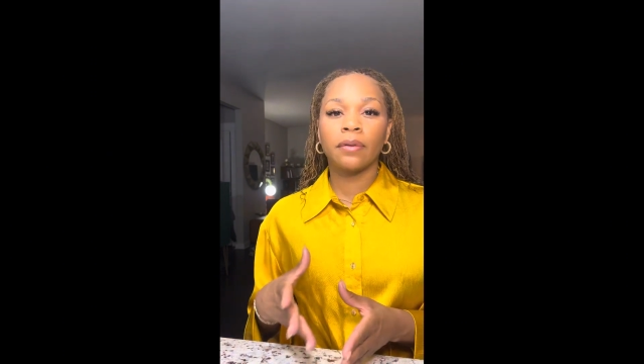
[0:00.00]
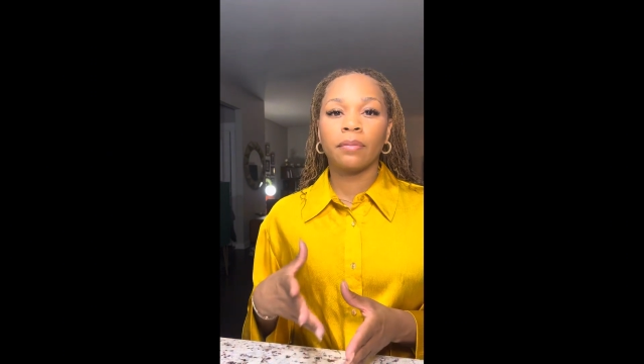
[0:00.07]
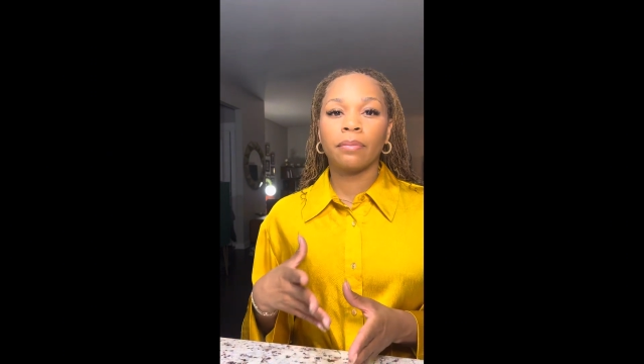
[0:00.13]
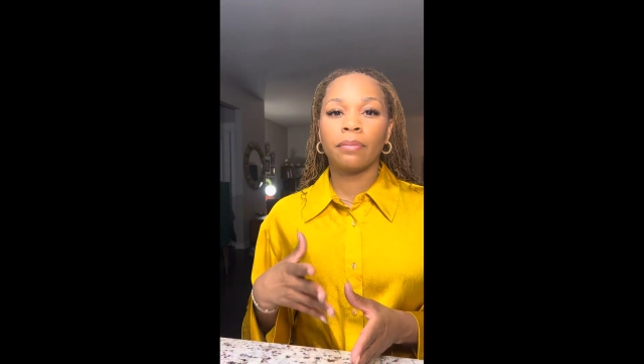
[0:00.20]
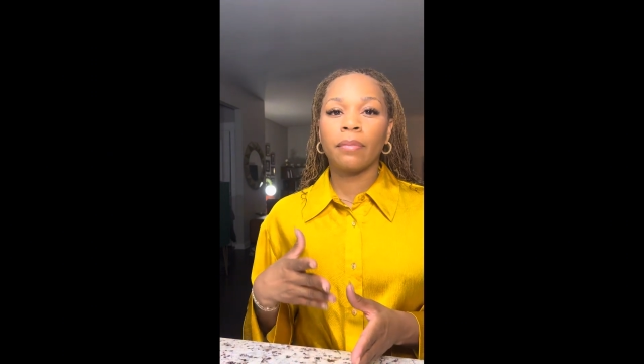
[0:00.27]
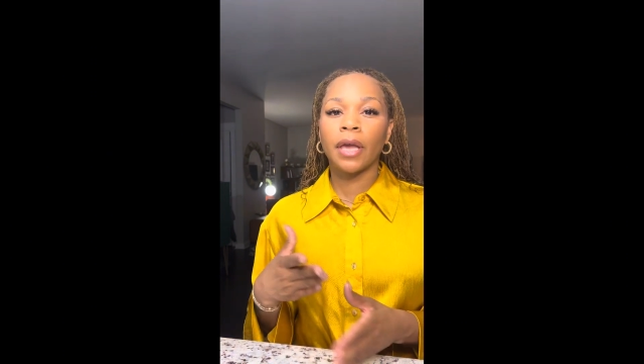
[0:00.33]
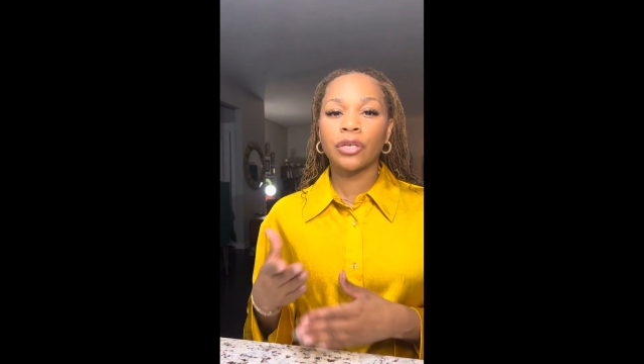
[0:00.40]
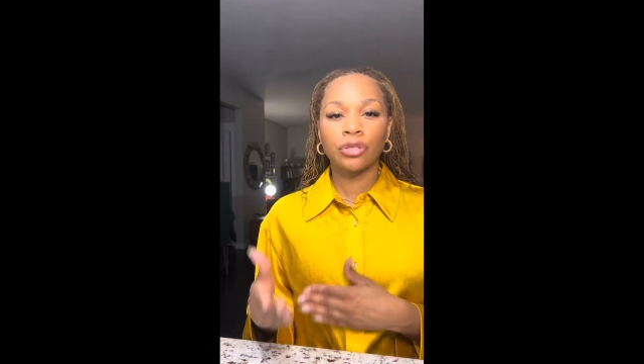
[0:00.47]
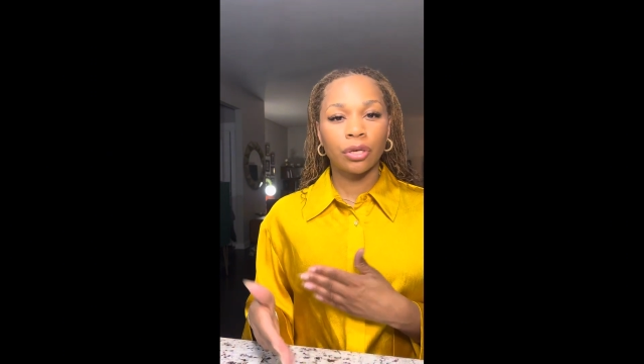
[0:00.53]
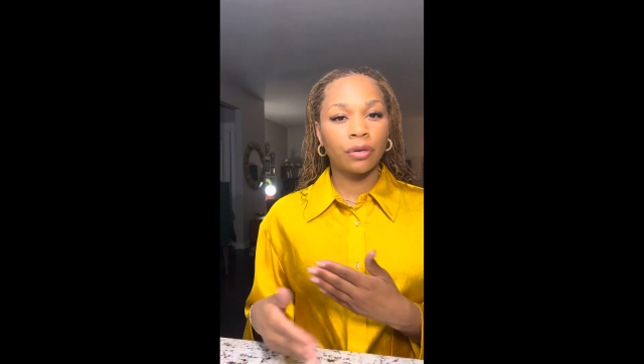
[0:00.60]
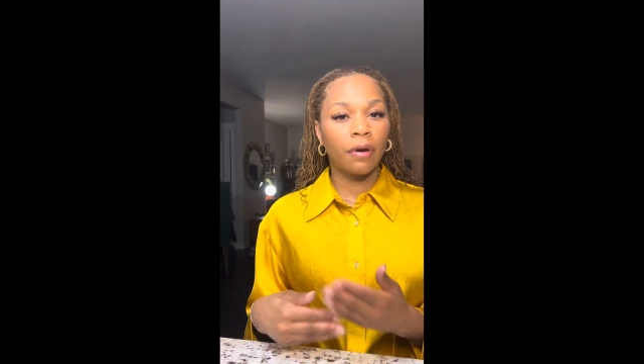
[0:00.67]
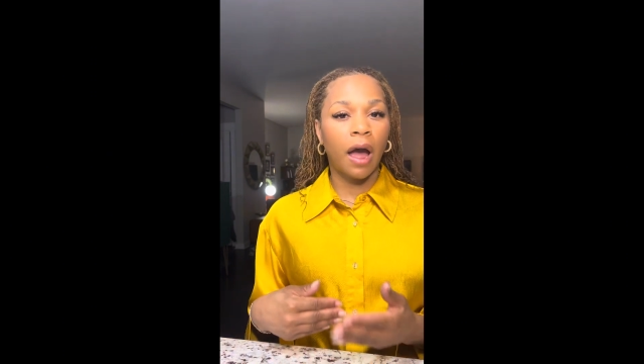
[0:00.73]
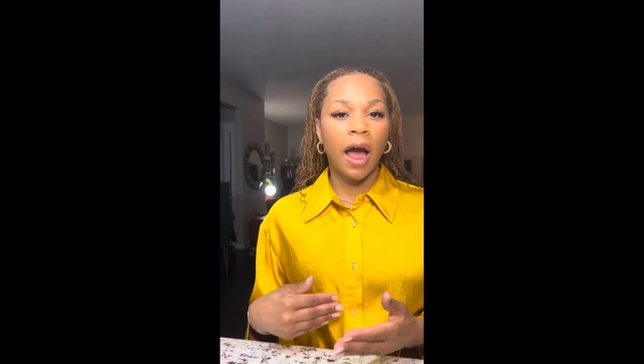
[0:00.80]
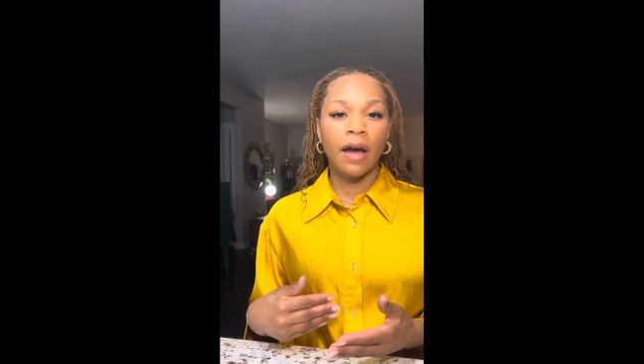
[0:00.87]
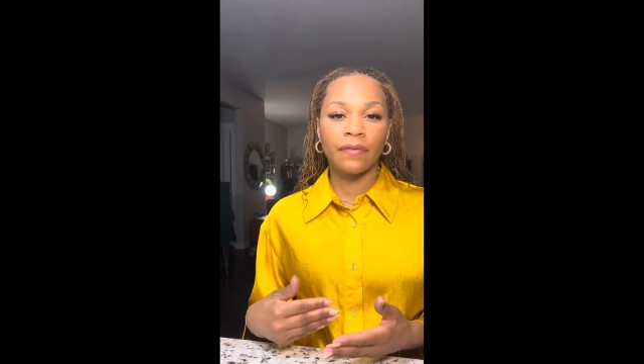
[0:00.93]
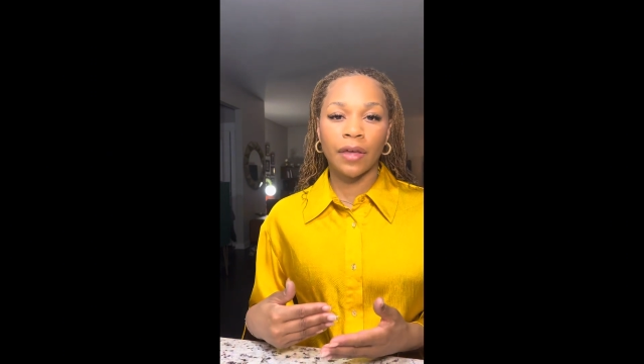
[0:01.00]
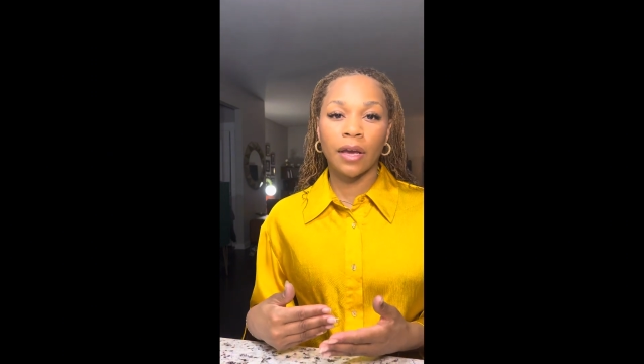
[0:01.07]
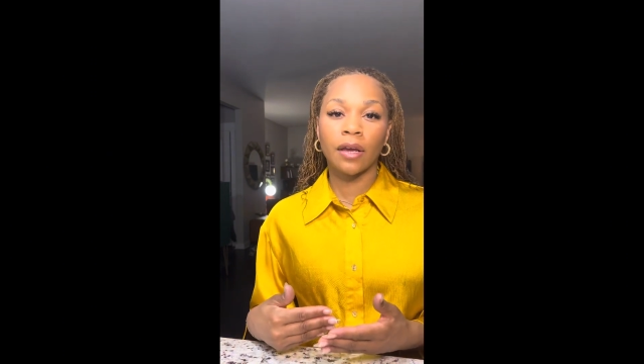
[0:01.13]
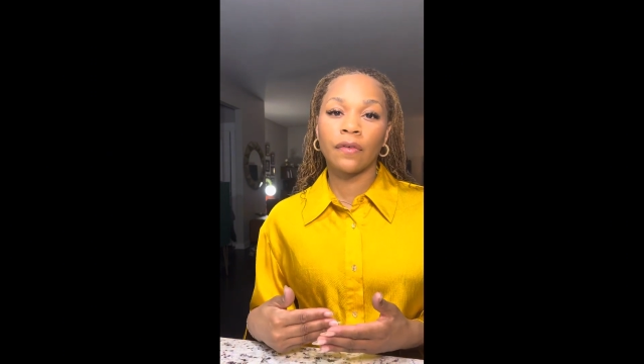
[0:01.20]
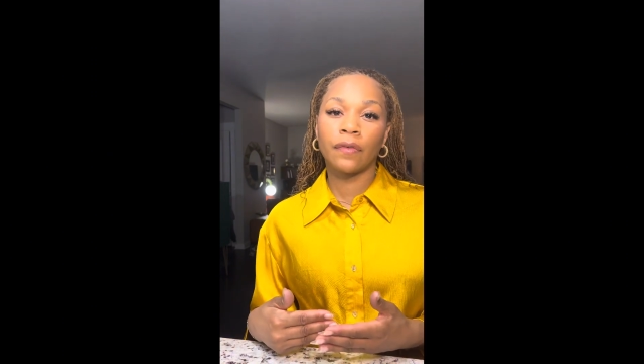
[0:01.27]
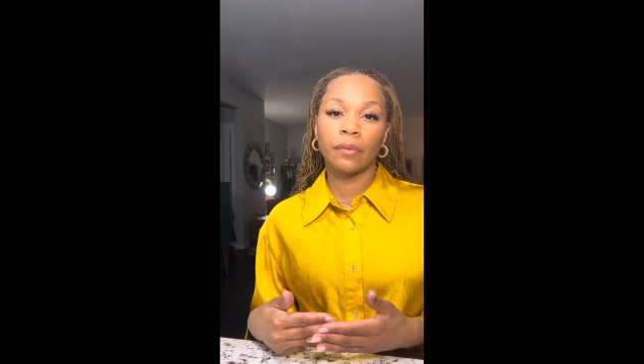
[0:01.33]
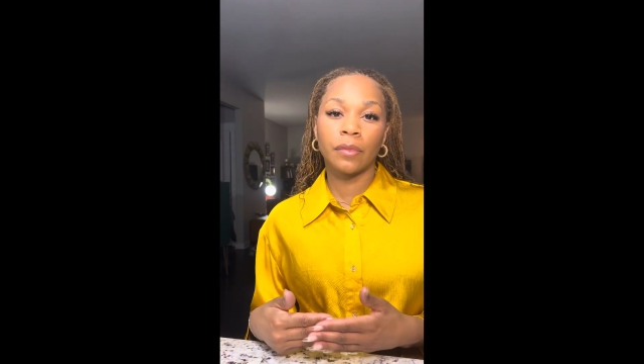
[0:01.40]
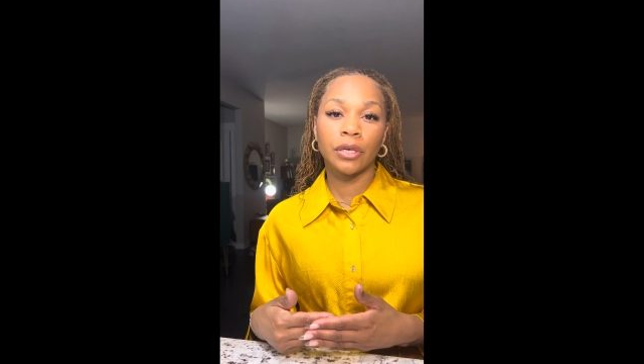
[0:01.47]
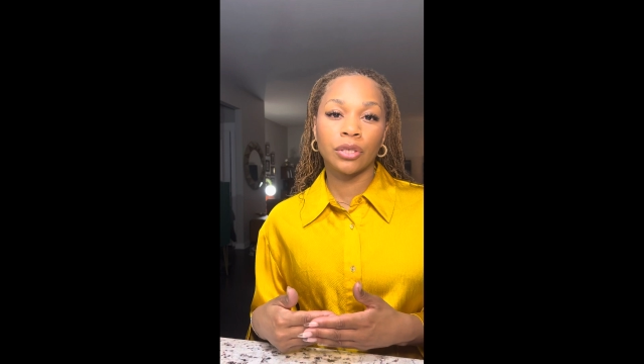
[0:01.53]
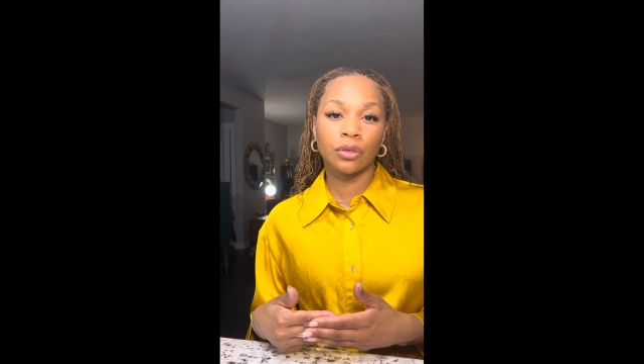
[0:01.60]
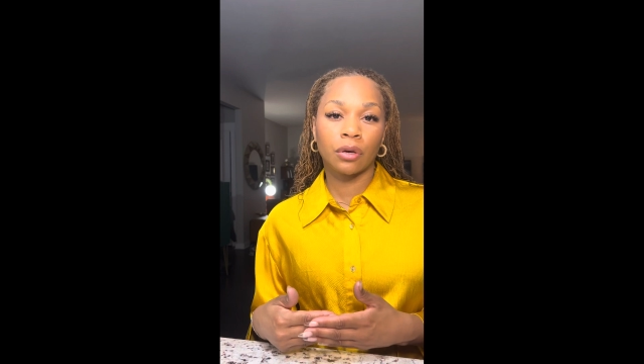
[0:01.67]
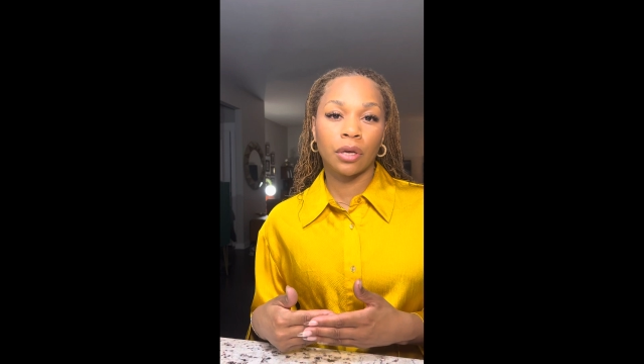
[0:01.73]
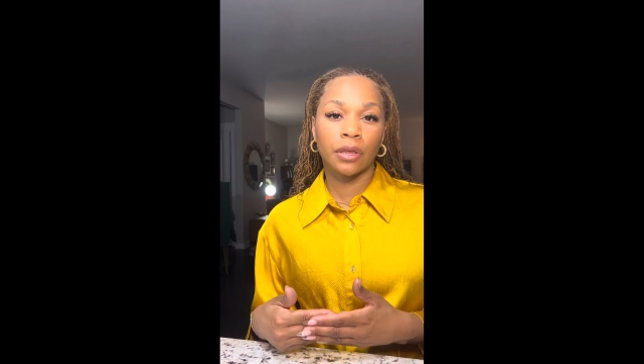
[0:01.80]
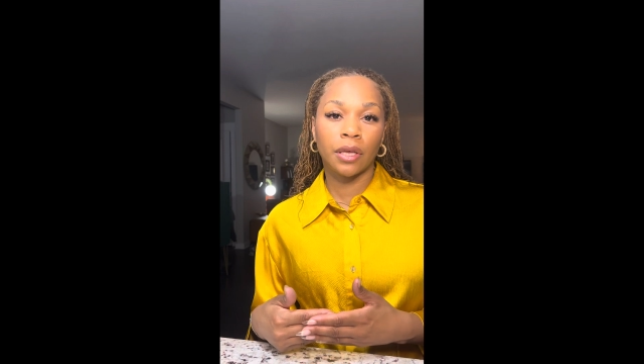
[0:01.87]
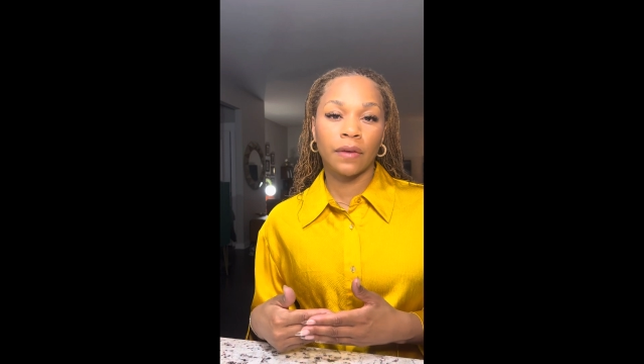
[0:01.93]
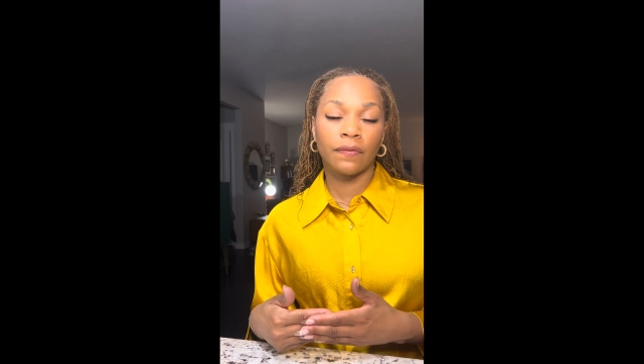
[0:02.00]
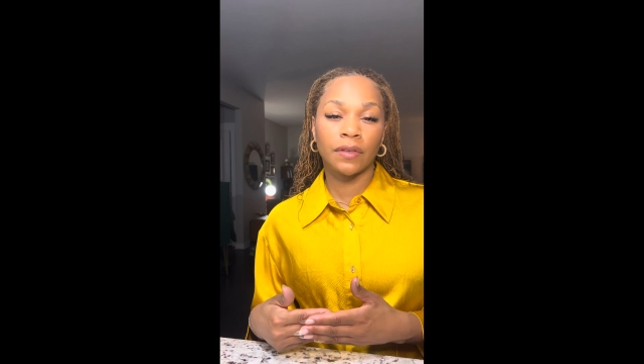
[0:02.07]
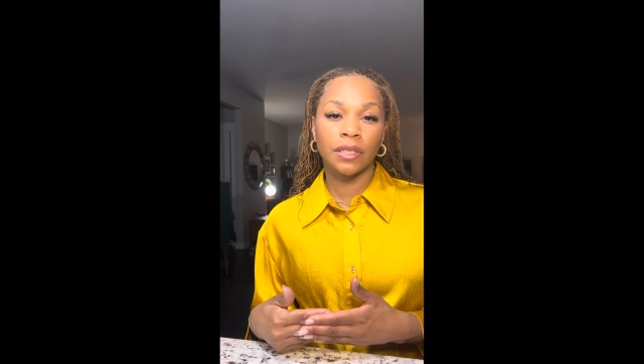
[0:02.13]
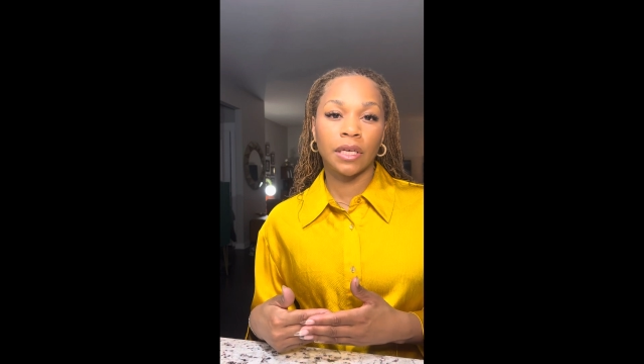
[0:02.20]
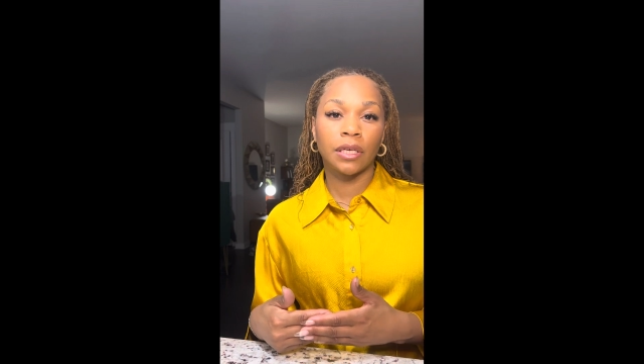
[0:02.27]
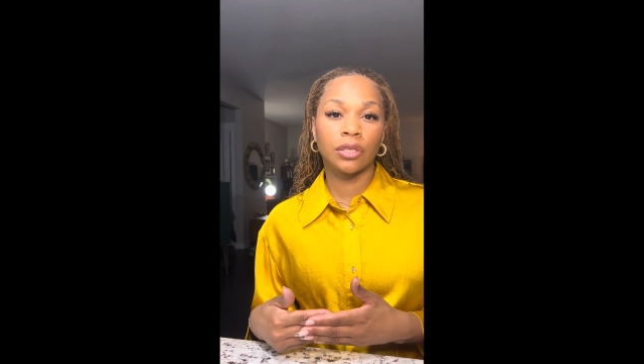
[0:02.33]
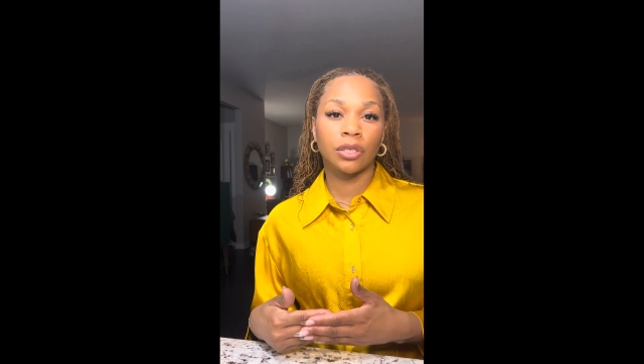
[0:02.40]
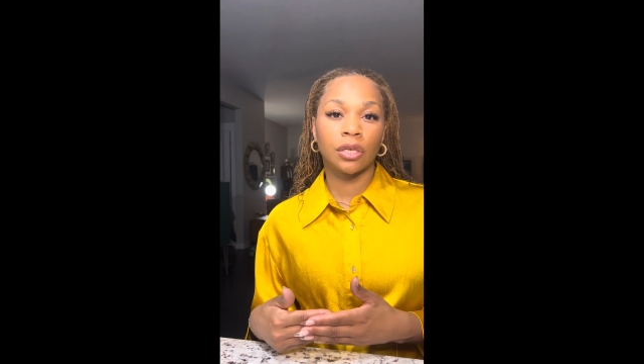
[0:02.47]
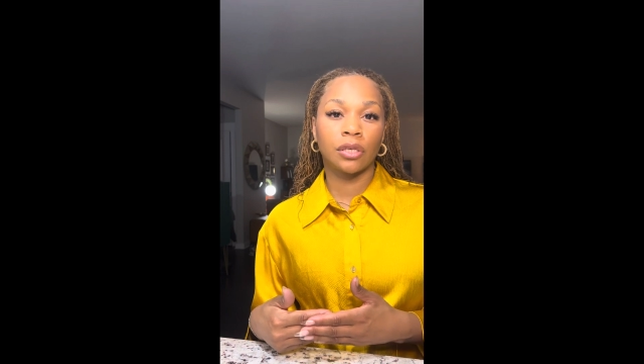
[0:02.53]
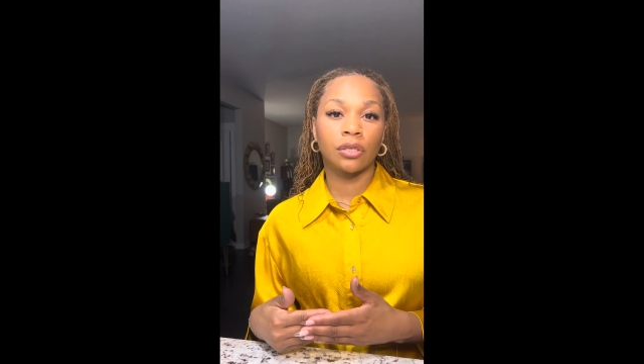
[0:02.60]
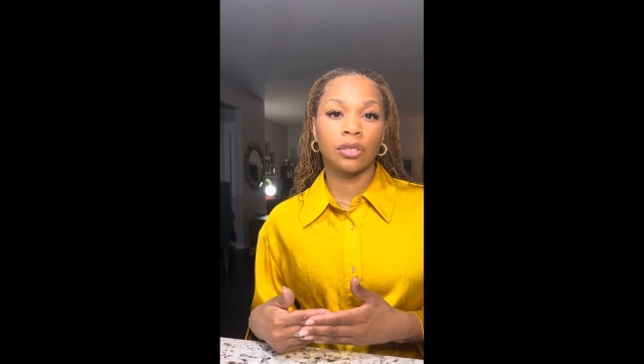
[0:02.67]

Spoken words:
Make sure you have that information on the invitation